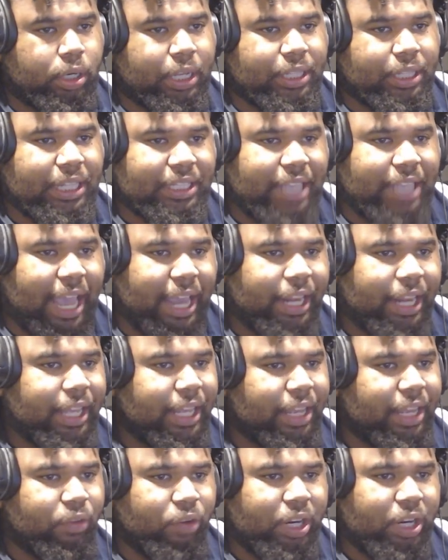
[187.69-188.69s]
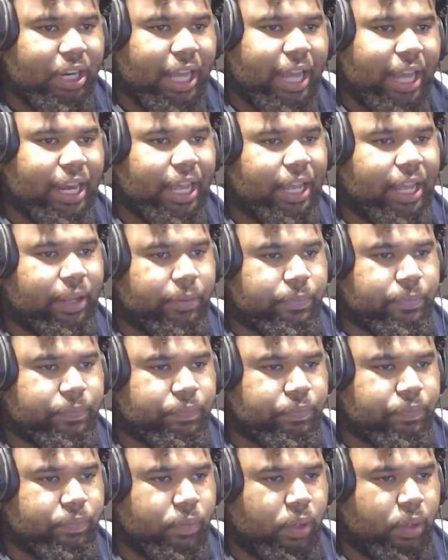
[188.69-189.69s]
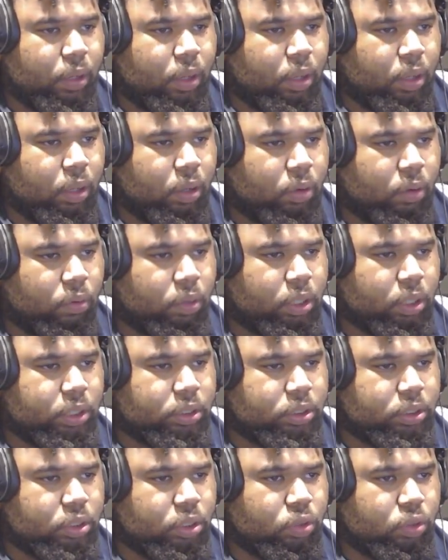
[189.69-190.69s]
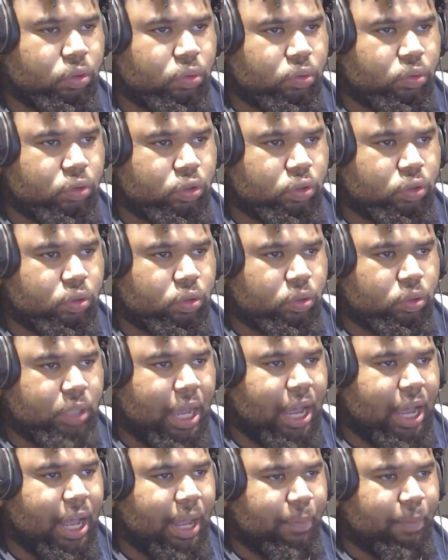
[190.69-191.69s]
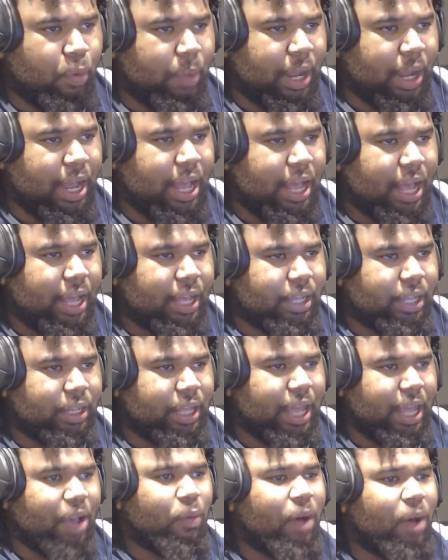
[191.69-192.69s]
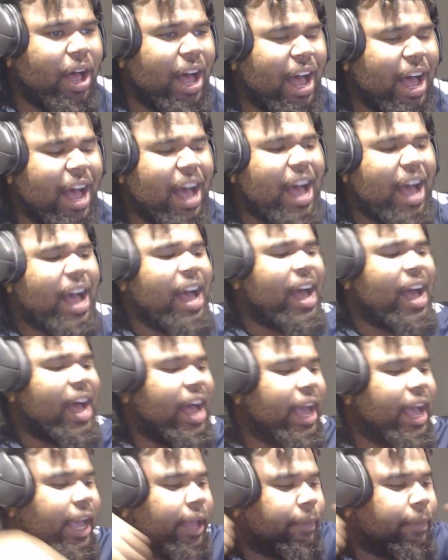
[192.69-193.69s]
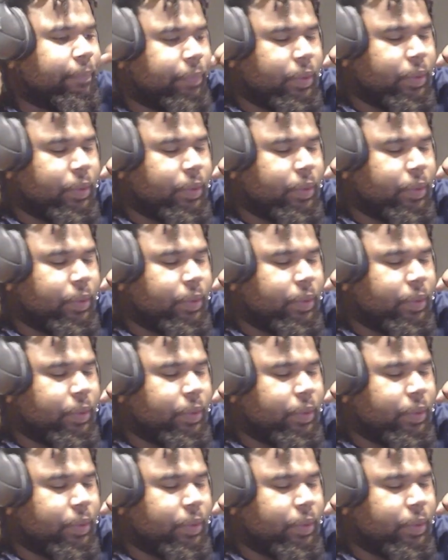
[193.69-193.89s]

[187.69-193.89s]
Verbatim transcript: The KD, he really like that. One, two, dime. Oh my god. And one!